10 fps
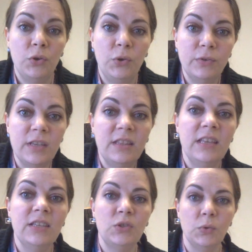using
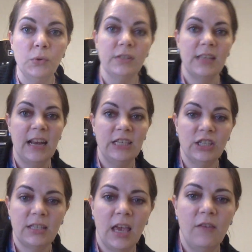these tools that I
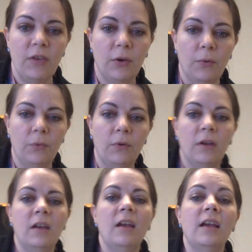just gave you,
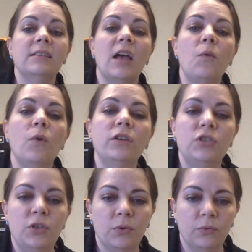is I
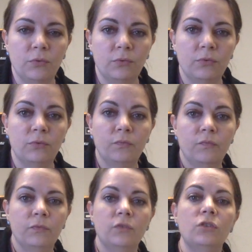want you
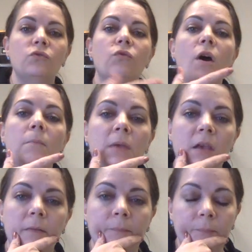to draw me